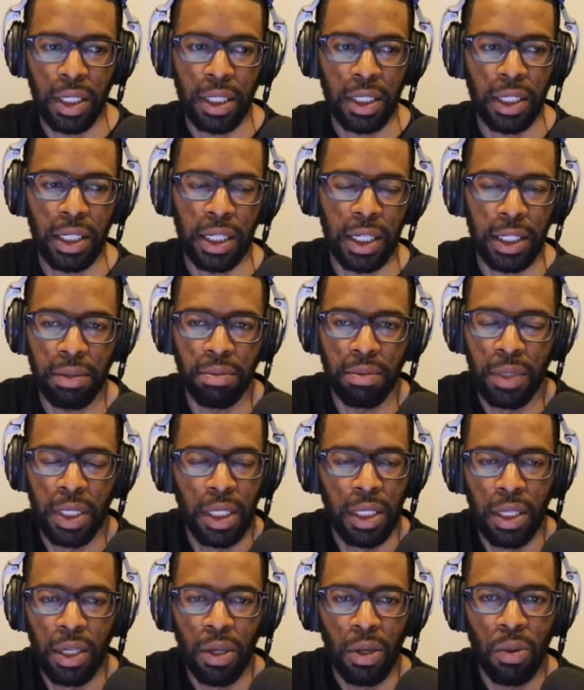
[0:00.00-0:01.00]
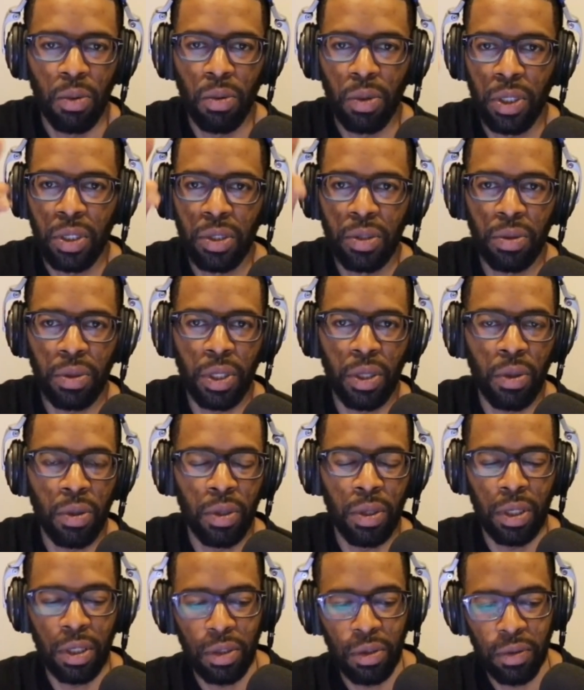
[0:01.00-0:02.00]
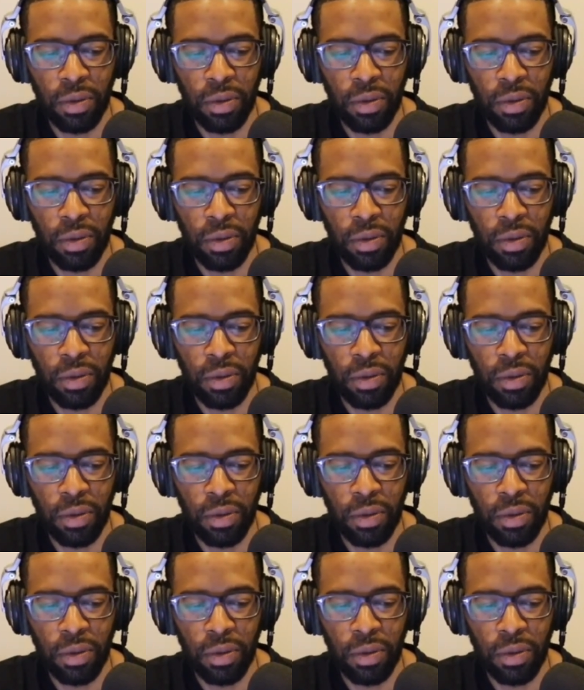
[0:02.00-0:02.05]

And it was a very good approach because,